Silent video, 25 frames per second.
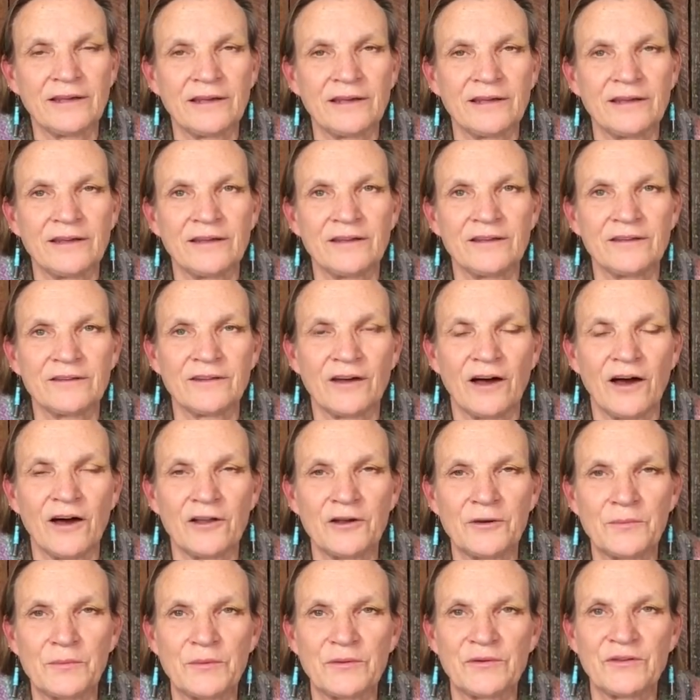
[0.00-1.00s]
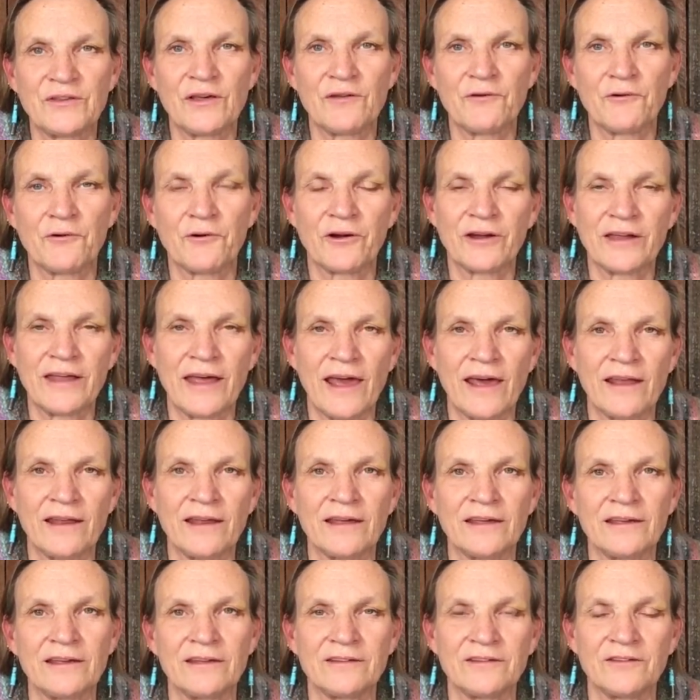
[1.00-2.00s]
It is 100% organic.